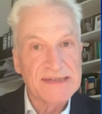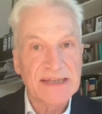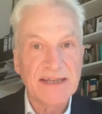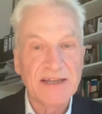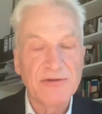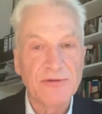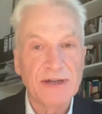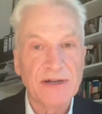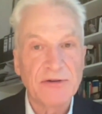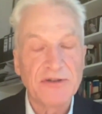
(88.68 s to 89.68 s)
sticking to
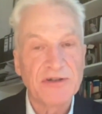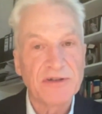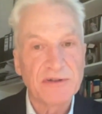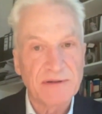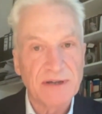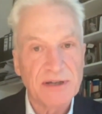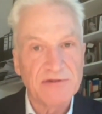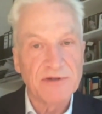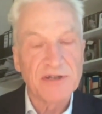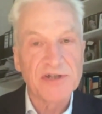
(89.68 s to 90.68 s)
their old uh,
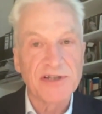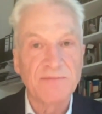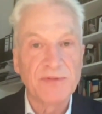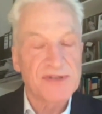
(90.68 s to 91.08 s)
traditional